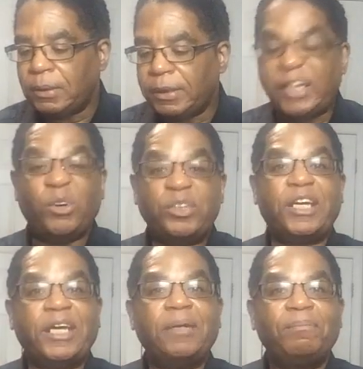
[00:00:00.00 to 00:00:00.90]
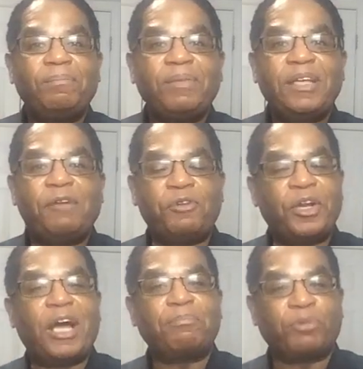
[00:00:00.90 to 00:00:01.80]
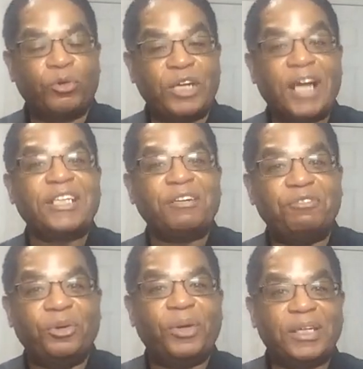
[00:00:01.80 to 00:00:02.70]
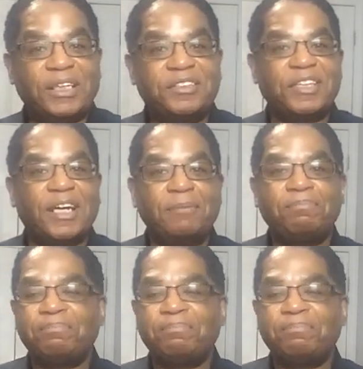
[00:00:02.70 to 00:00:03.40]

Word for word: guilty if you're not productive during this time.